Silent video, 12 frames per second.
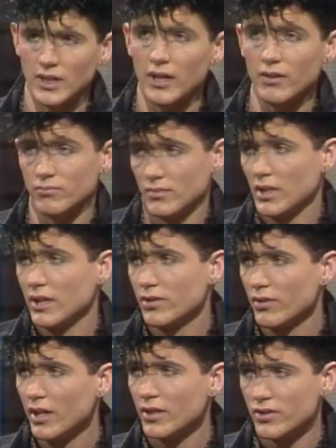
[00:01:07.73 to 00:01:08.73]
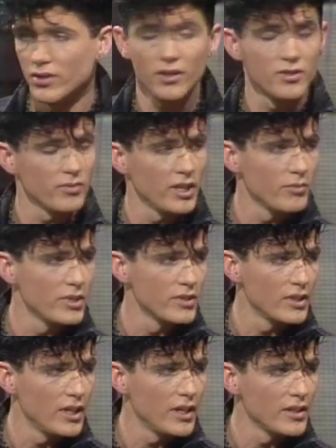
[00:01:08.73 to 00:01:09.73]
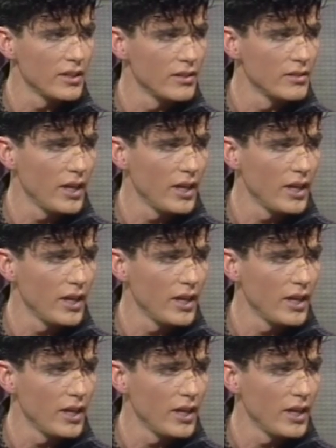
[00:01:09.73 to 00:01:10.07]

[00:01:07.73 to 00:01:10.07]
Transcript: I, I try to change my image a lot. I, Mhm.